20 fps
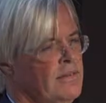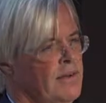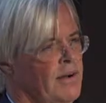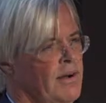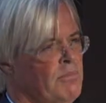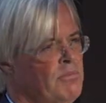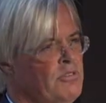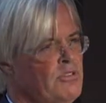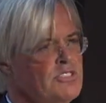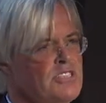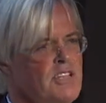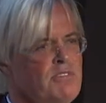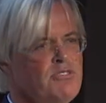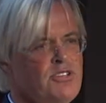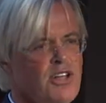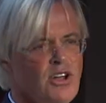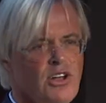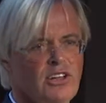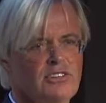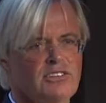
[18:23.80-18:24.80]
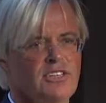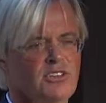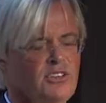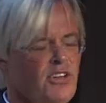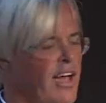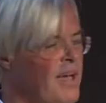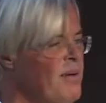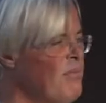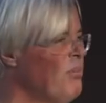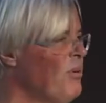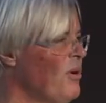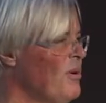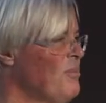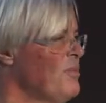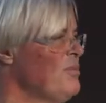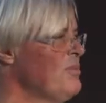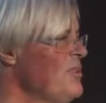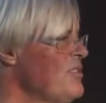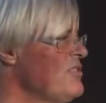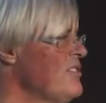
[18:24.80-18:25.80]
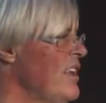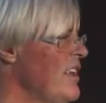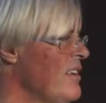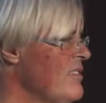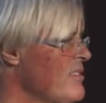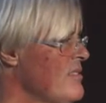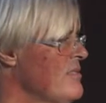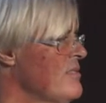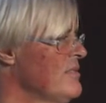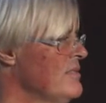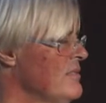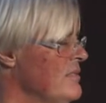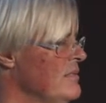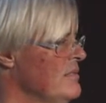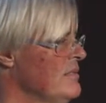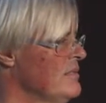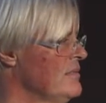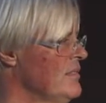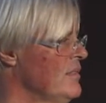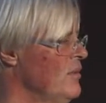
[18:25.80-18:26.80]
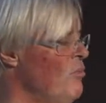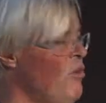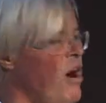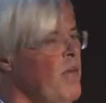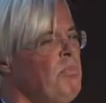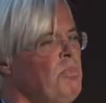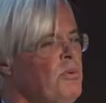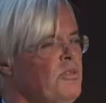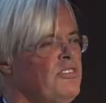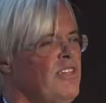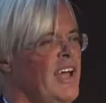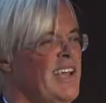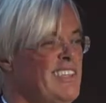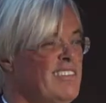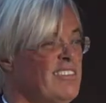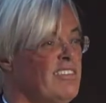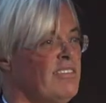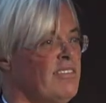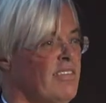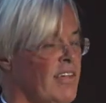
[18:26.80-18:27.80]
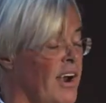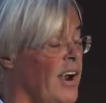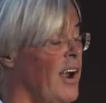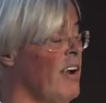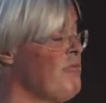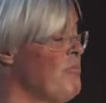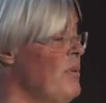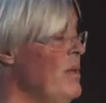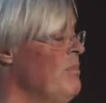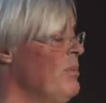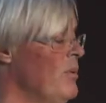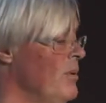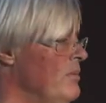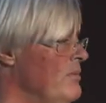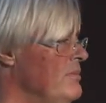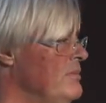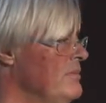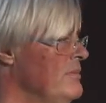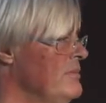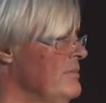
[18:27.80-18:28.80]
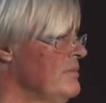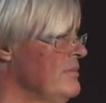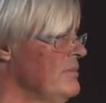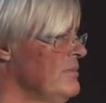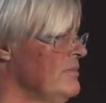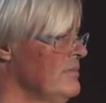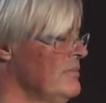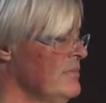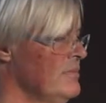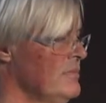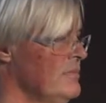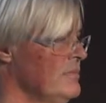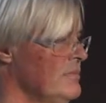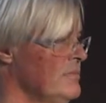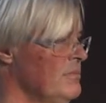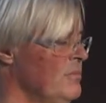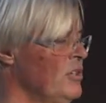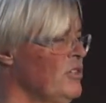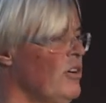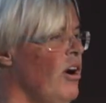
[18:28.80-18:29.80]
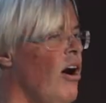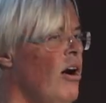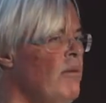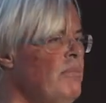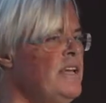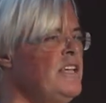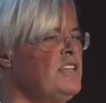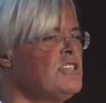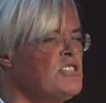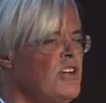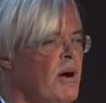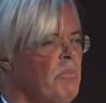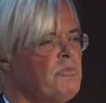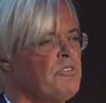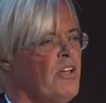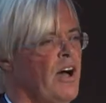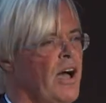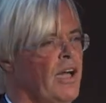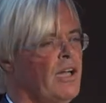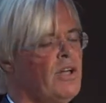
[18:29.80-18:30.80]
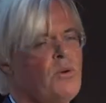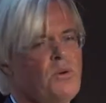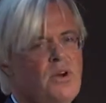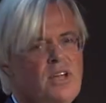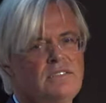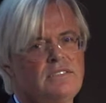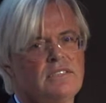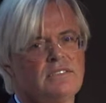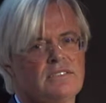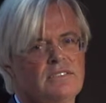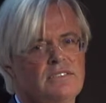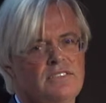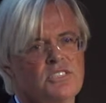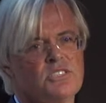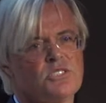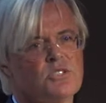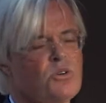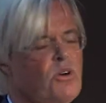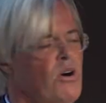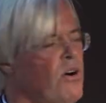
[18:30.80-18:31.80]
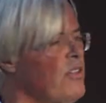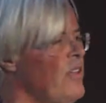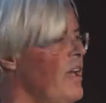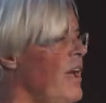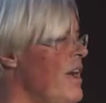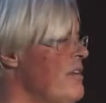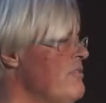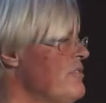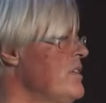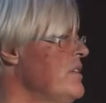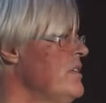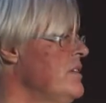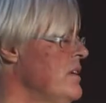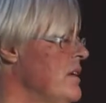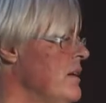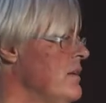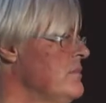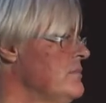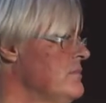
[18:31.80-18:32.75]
obviously, if you're not in the employment business, 1% is a lot of people. But how many jobs are created and destroyed every year?